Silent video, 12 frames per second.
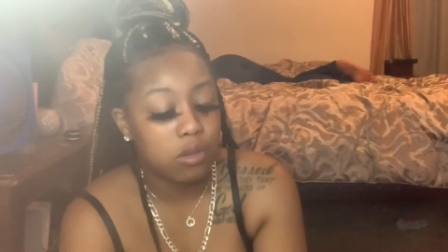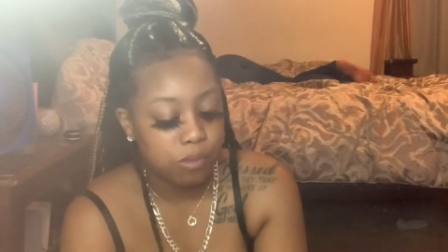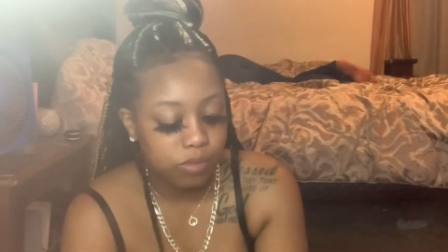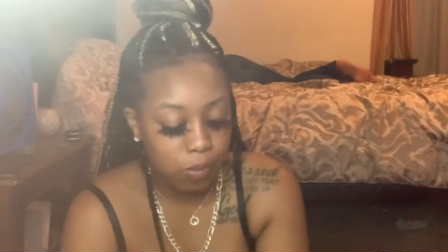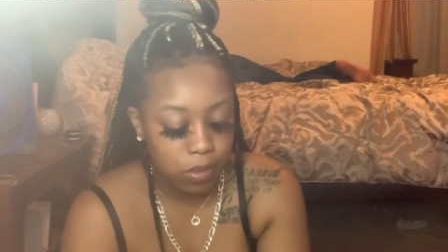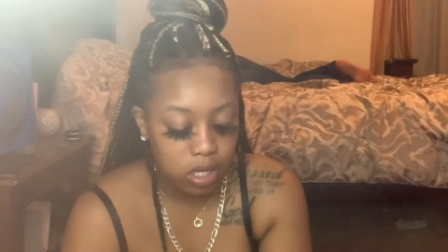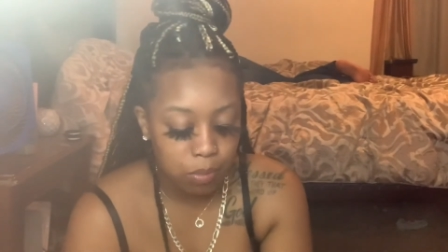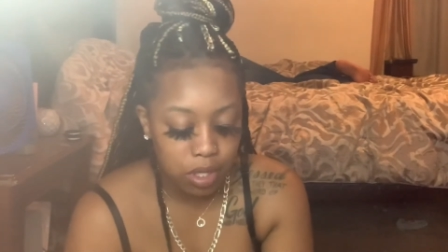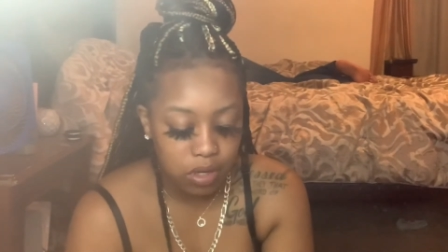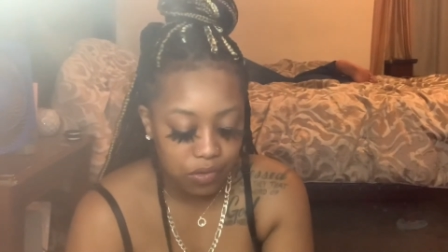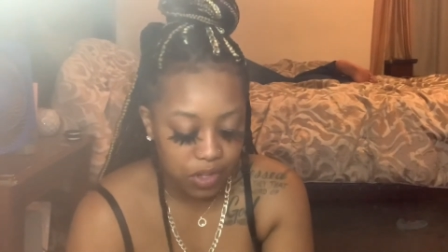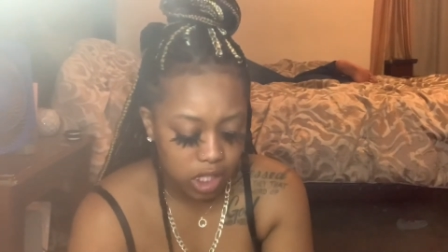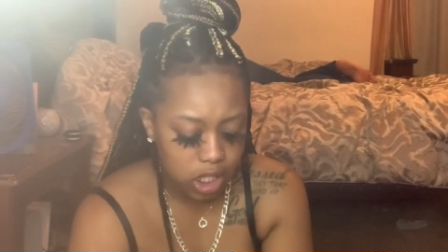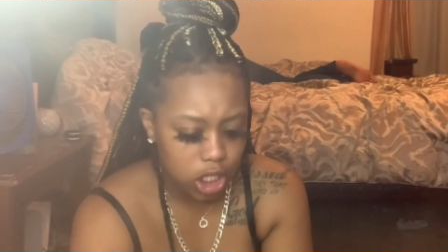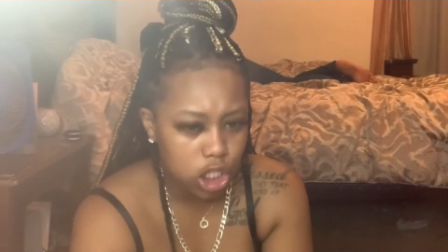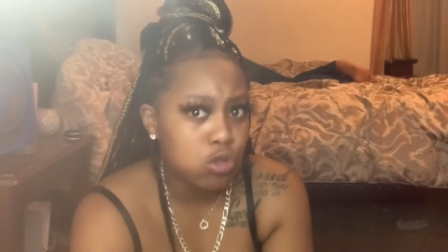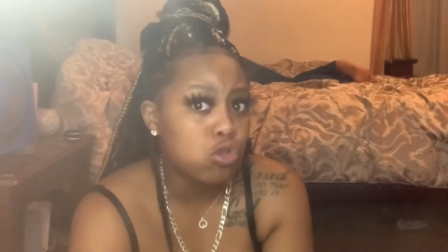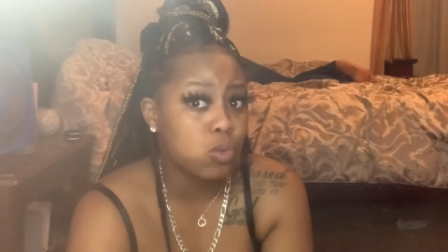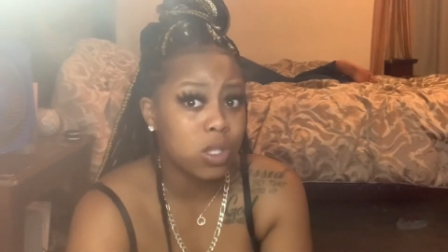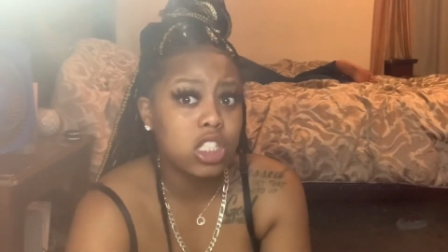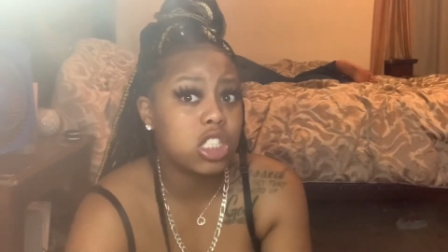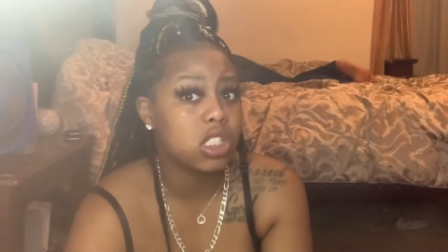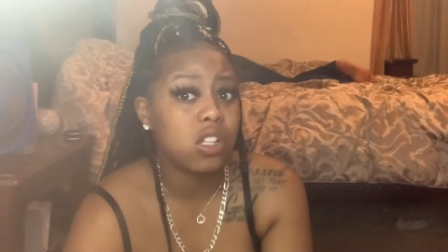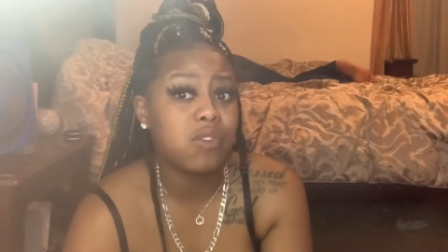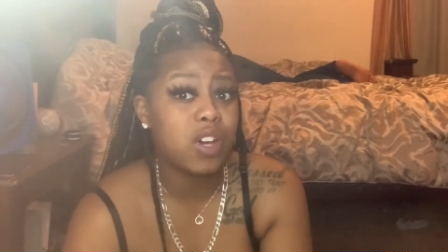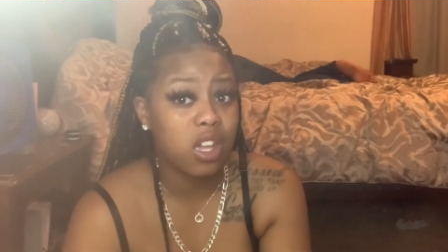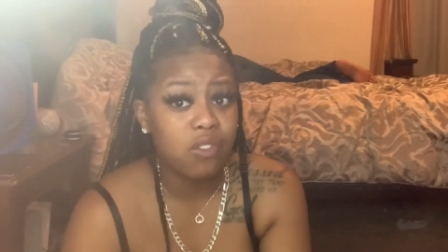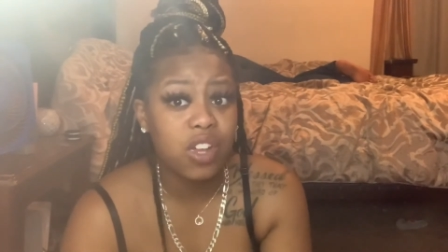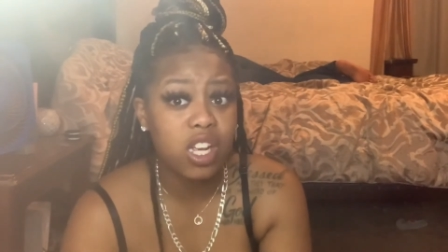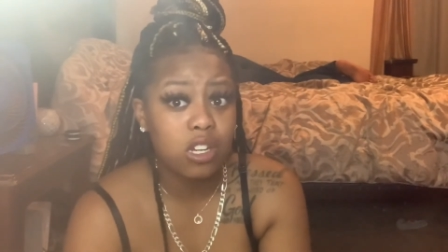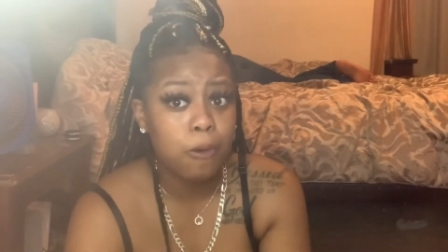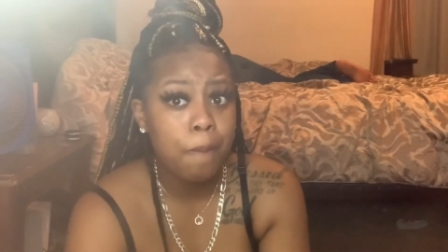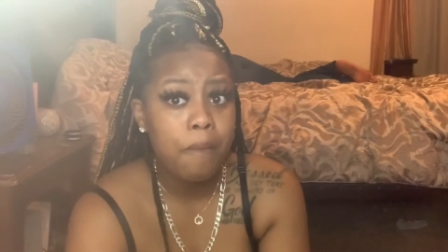I mean, to be the villain, and she was really just a fucking victim.